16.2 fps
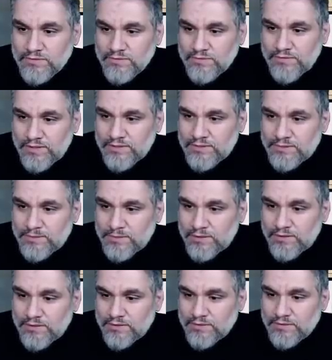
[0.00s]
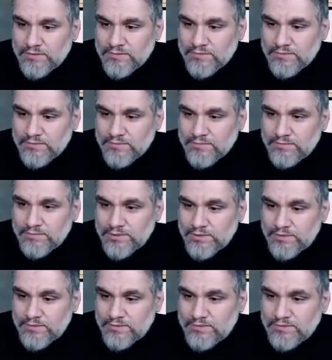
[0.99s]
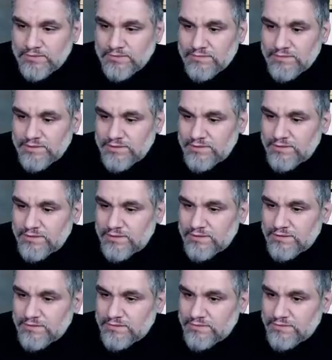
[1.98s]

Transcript: Your face is better in a blue green deck.